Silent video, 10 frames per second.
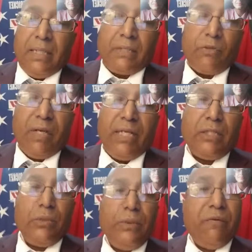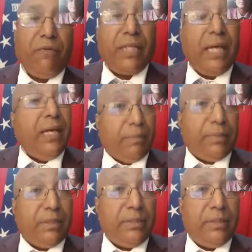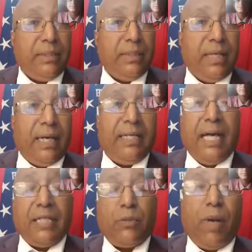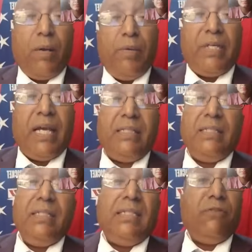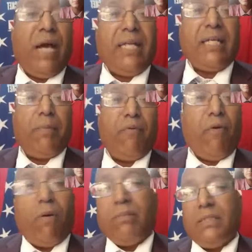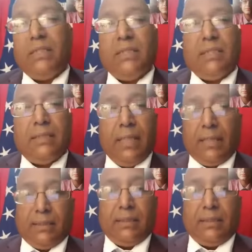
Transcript: created two different games, and that's why we're getting these erratic performances in tests